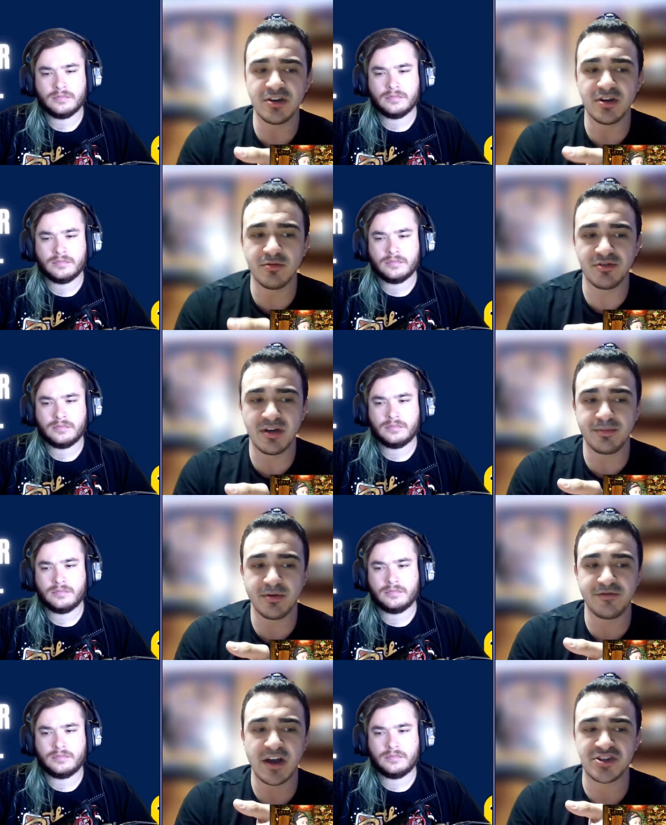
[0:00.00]
Speaker 1: I did was
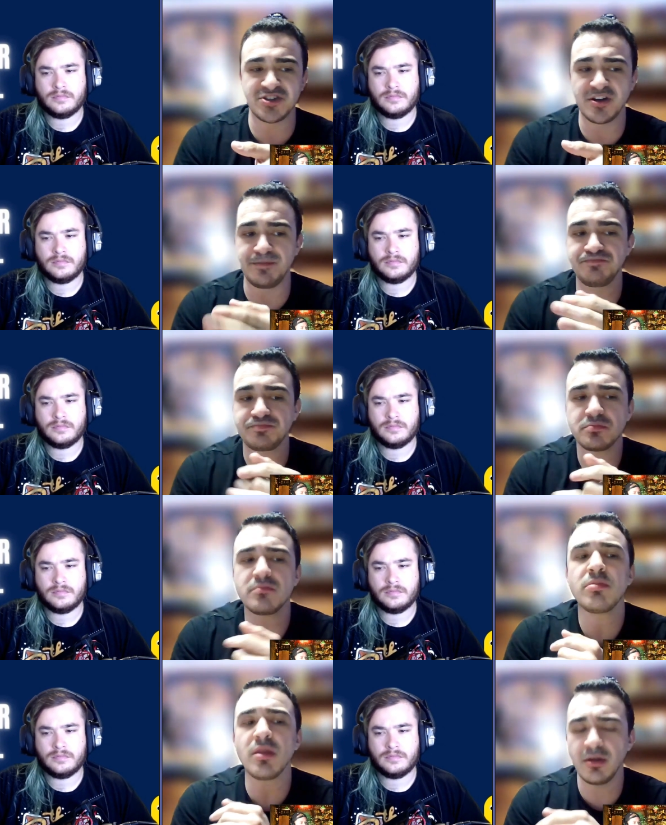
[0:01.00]
Imperfection.
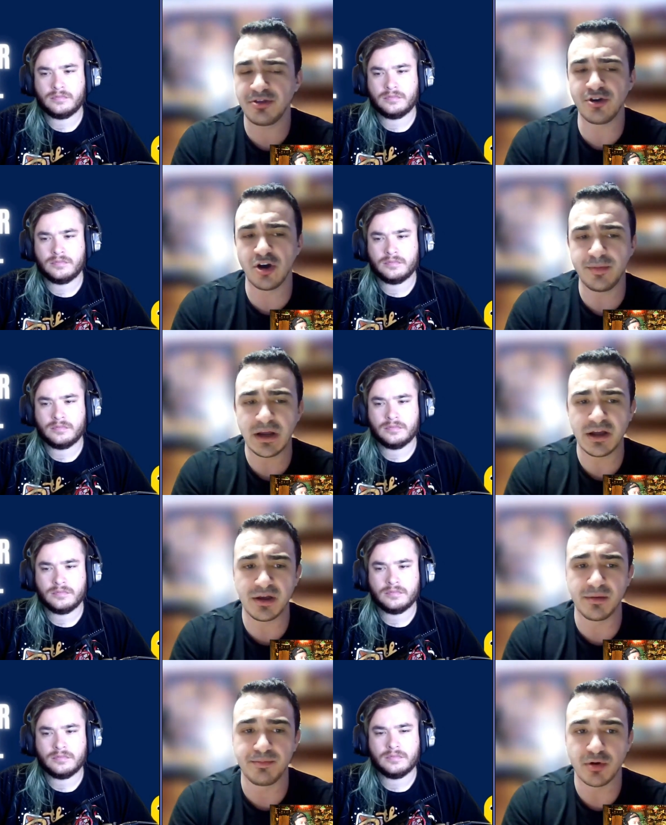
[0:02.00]
The third
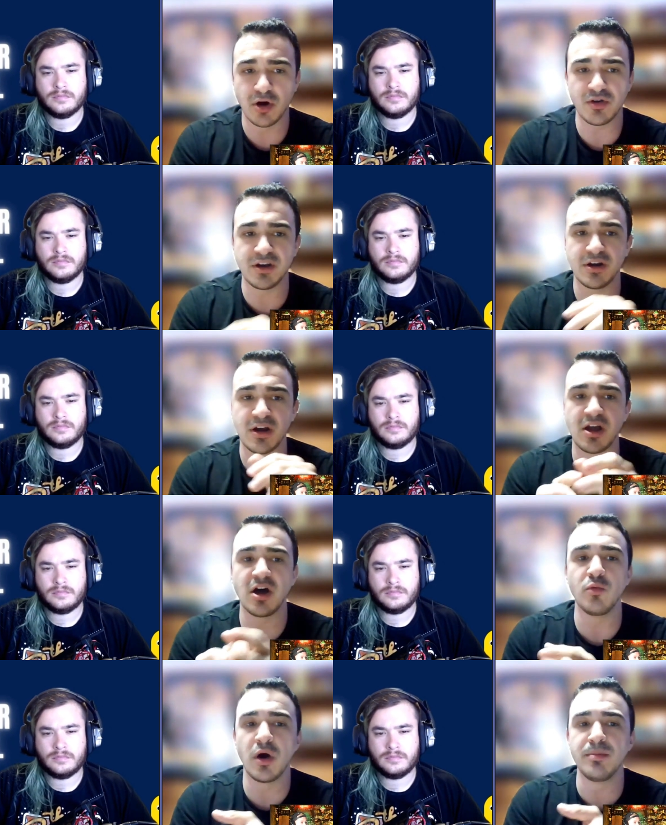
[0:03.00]
being Broken. And I
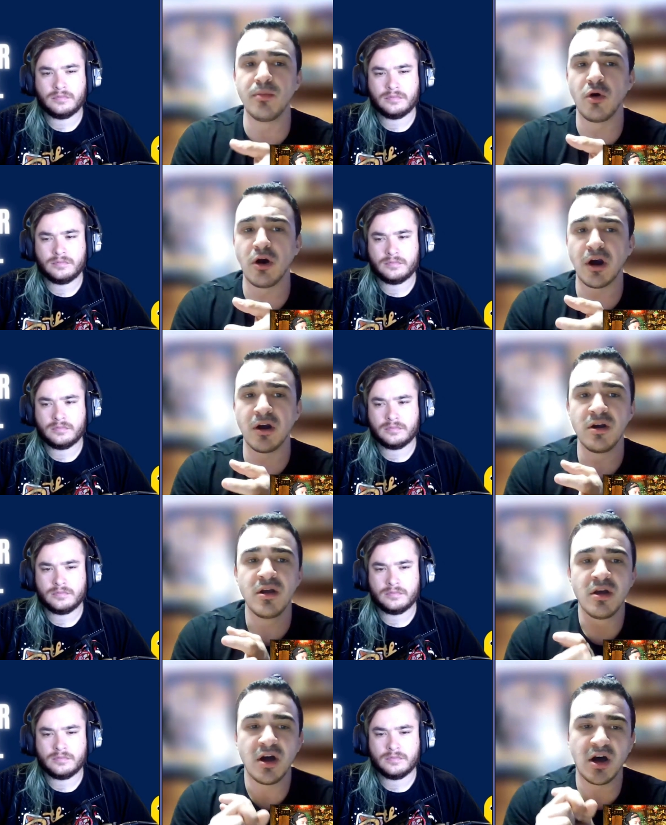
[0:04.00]
got one more
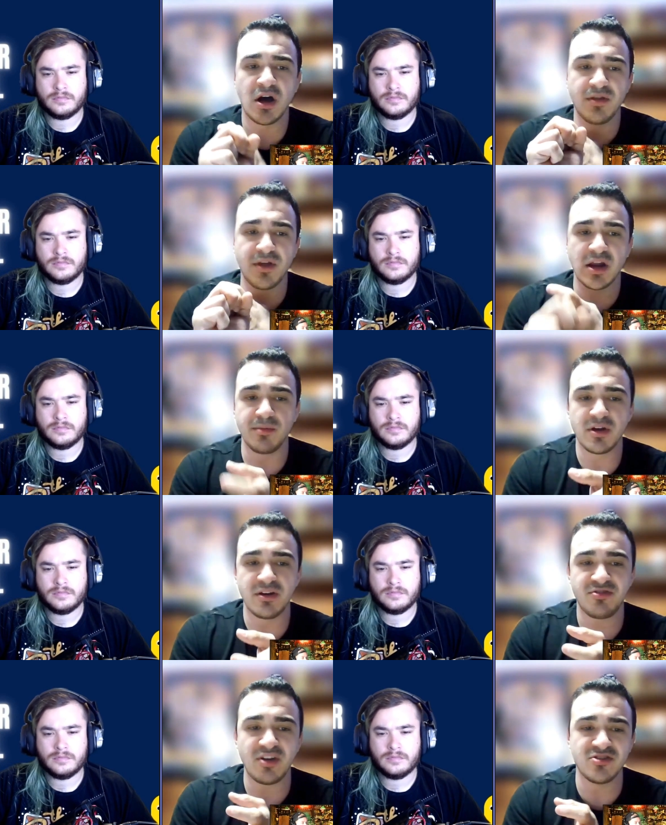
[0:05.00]
that I'm going
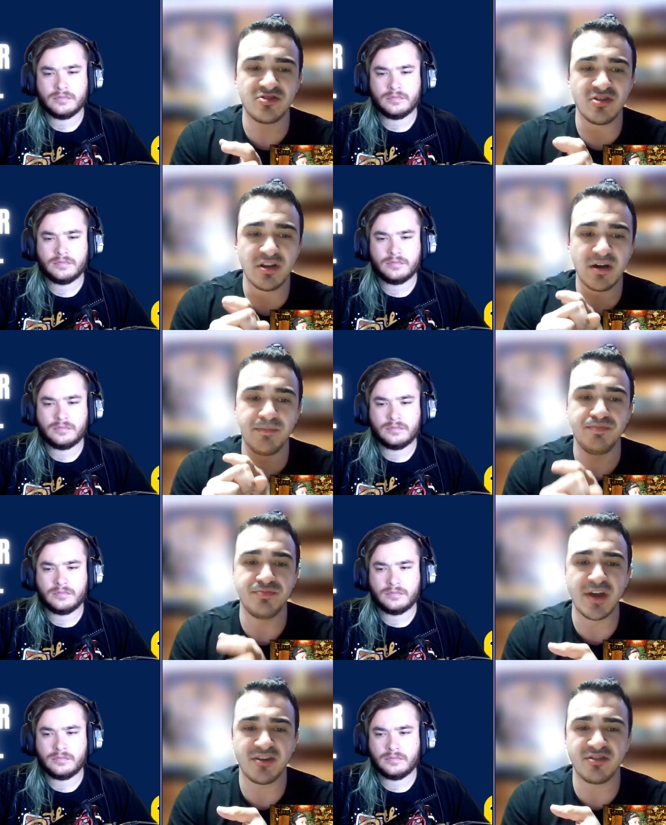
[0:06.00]
to send to them
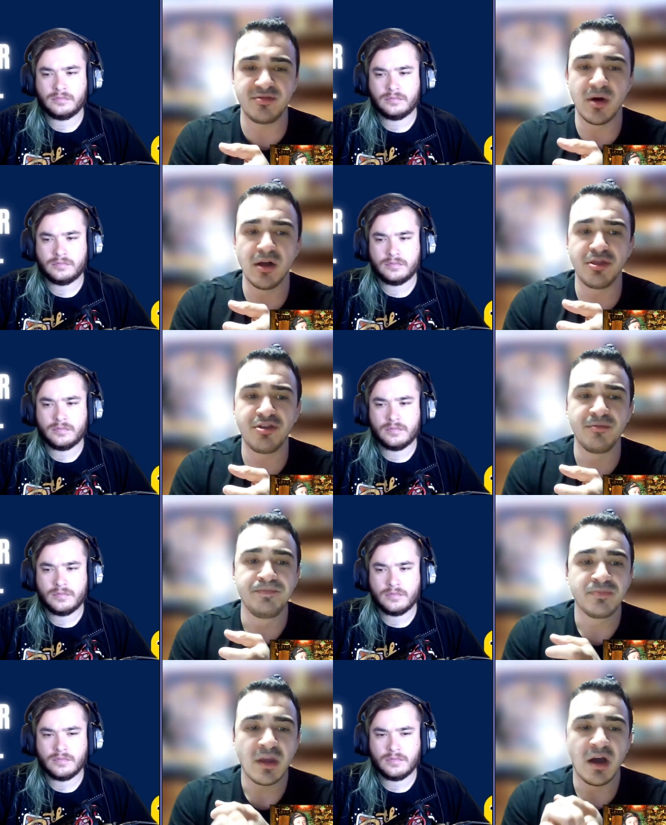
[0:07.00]
next month.
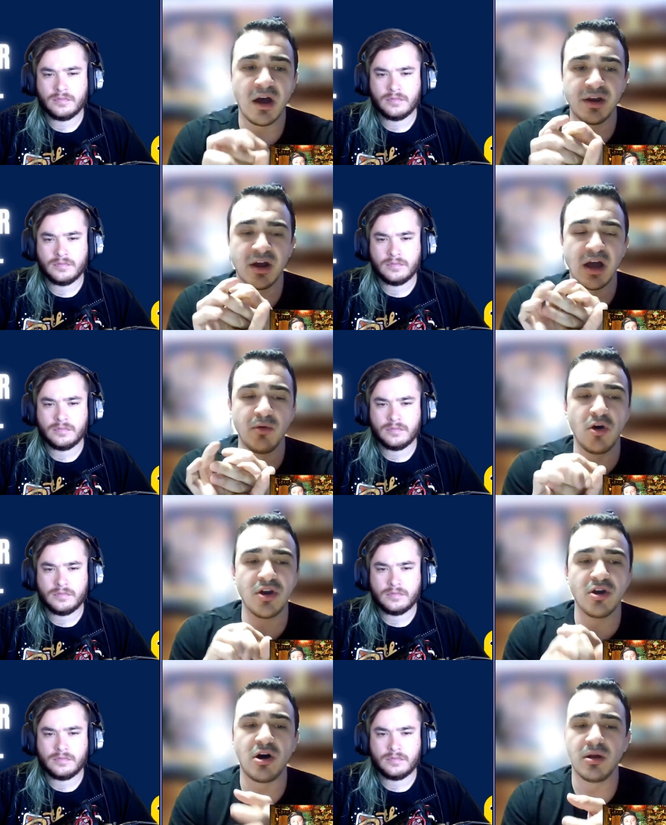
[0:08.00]
And I
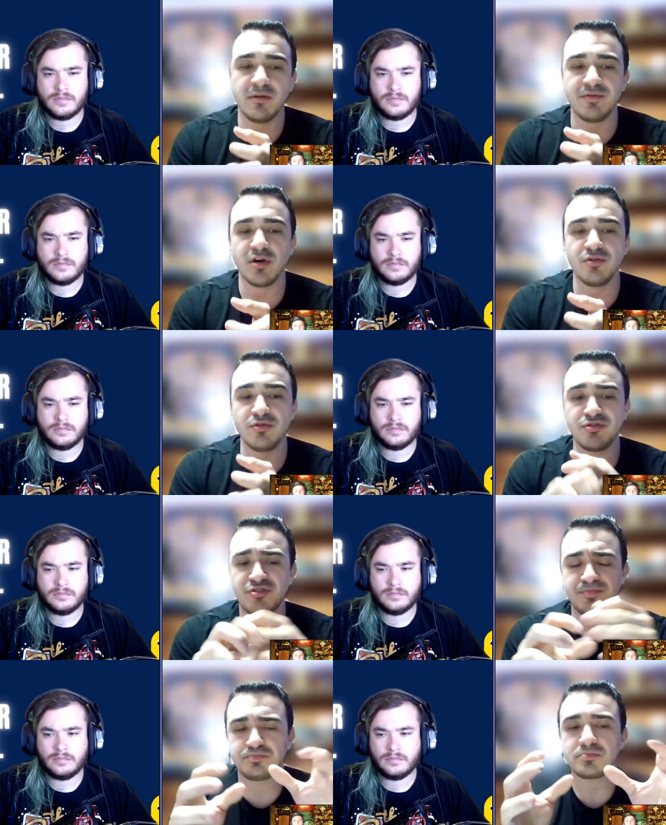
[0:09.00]
want all of
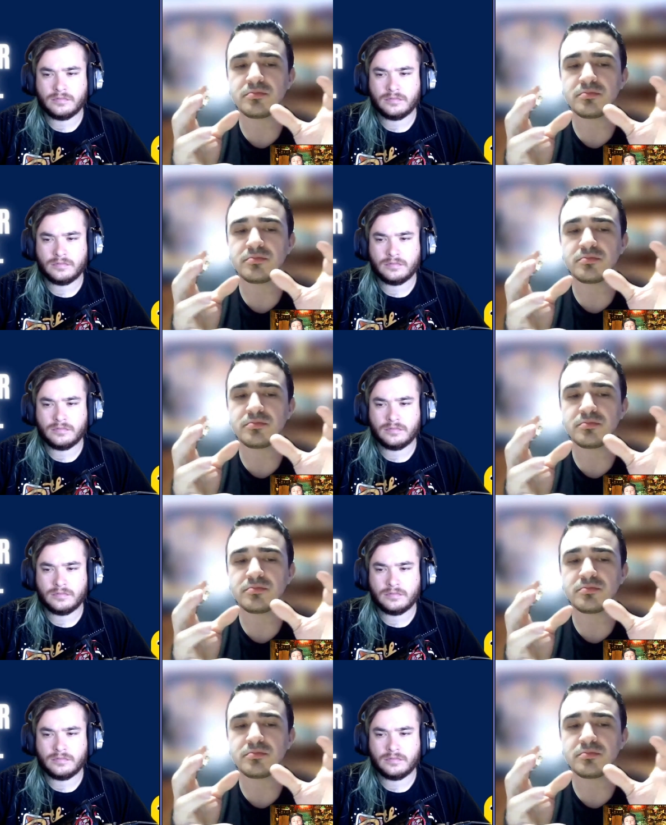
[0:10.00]
those